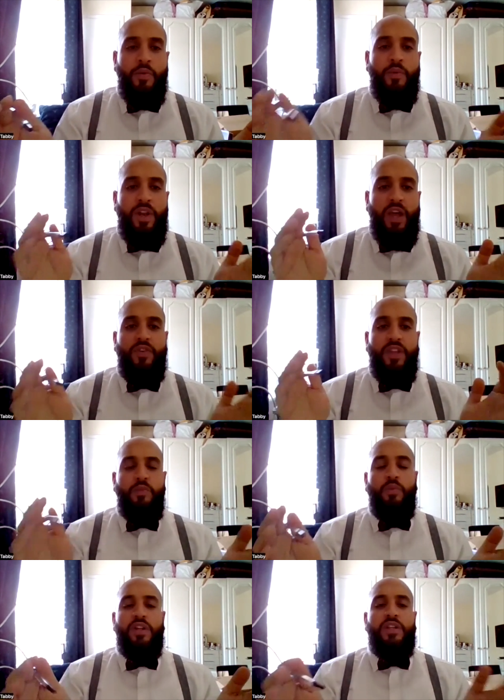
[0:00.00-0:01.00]
Whenever
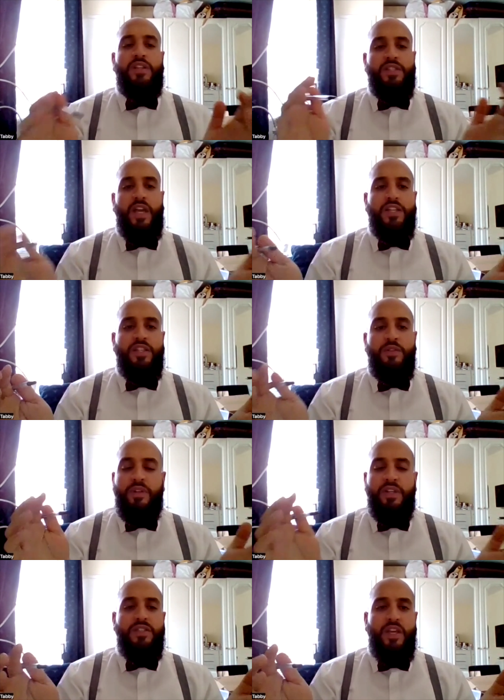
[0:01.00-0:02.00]
he wanted, he's catching
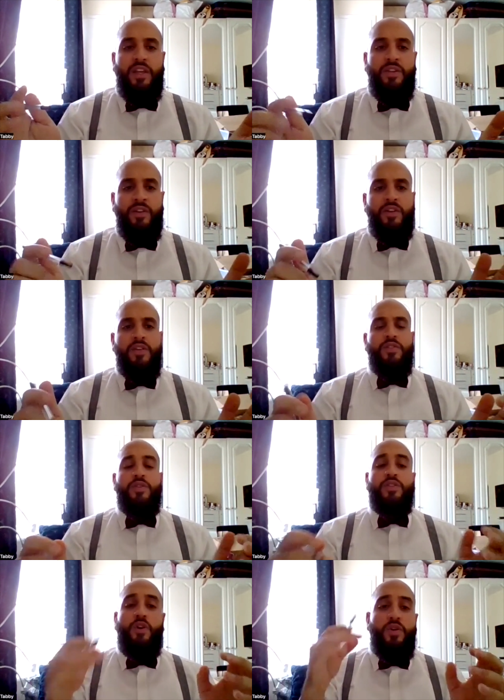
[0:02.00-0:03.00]
him in his eye. So
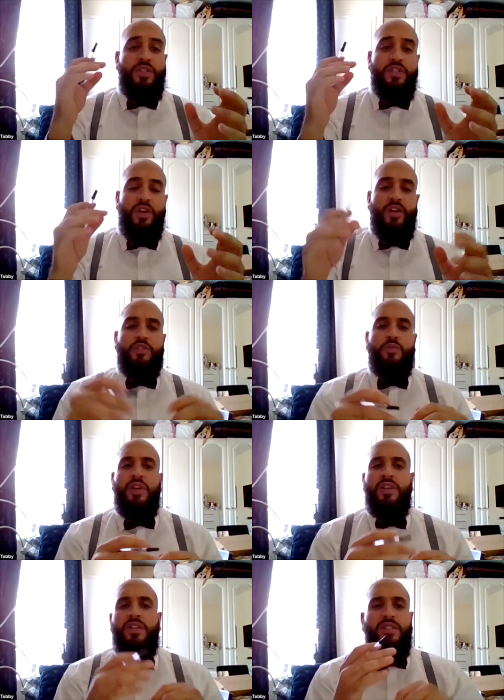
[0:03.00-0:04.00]
he's noticed it started
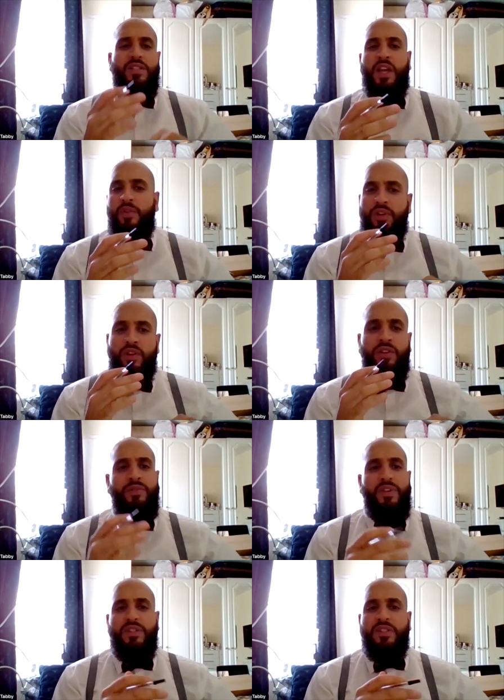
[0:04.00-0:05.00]
swelling. He's just carried on.
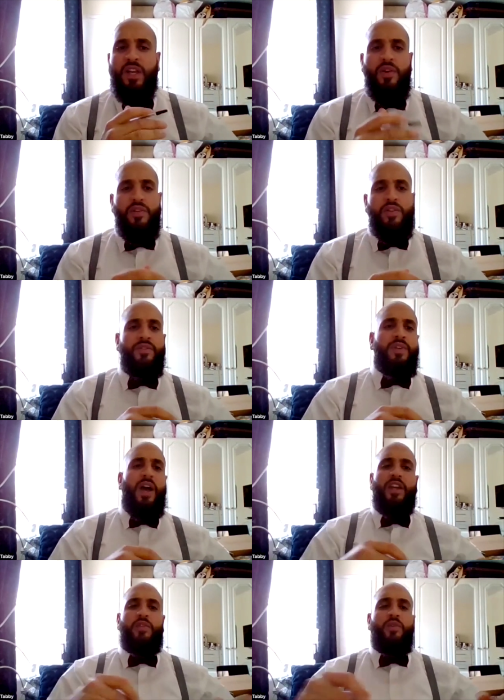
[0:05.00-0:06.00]
He's just carried on.
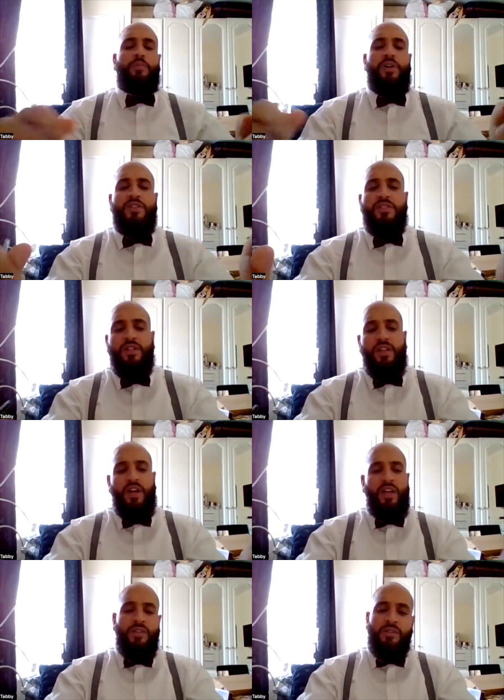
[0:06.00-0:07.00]
Accurate punches to the
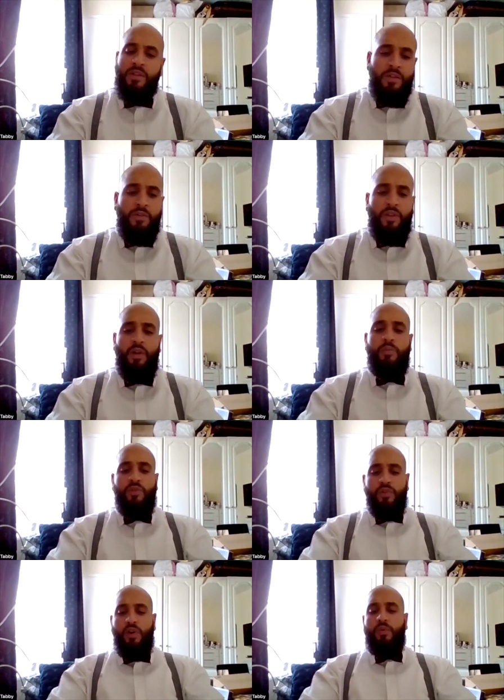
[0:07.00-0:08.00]
eye. And we
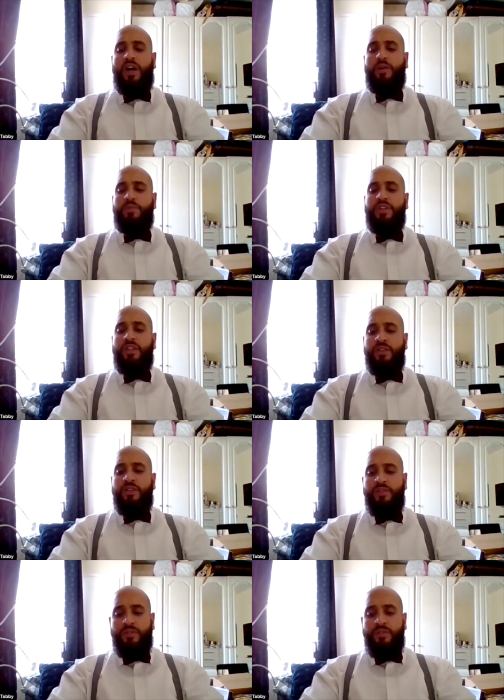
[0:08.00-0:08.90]
all know what happened there.